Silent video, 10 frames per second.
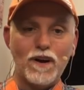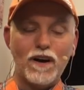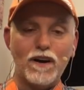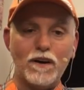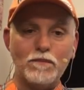
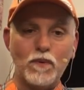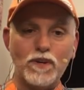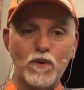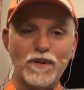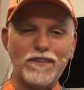But we
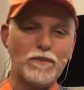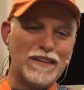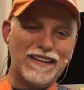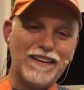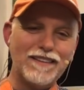don't want
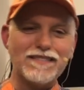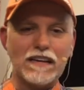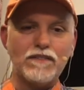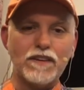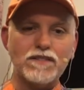everybody to get sick of us,